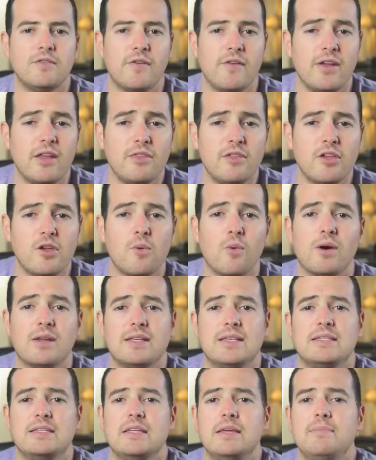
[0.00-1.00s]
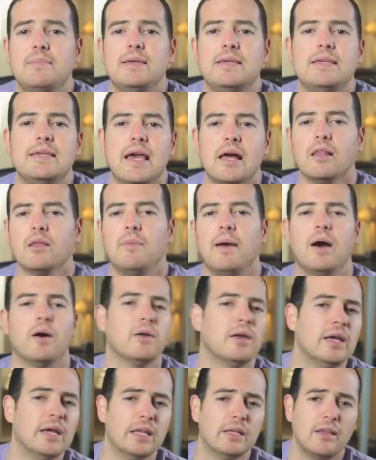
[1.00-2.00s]
If you have anything you want to see me yell
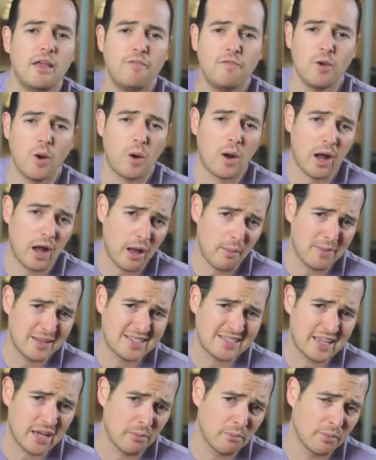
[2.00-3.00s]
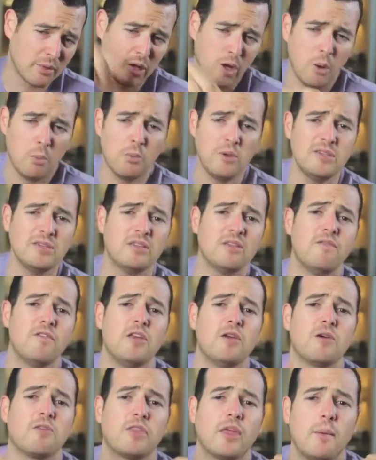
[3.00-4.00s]
about, leave your comments down below. Please give the
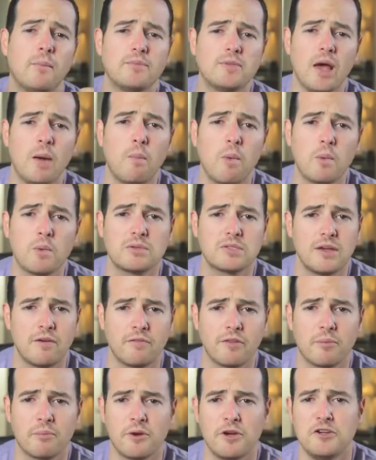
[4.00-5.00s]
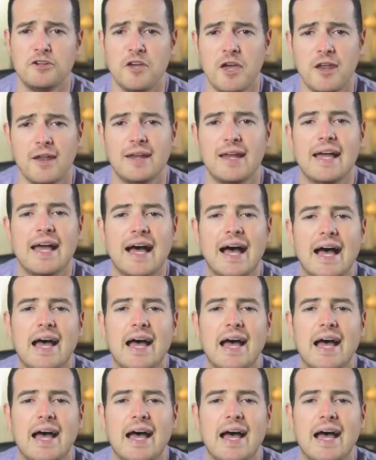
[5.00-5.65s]
video a thumbs up. We most definitely appreciate it.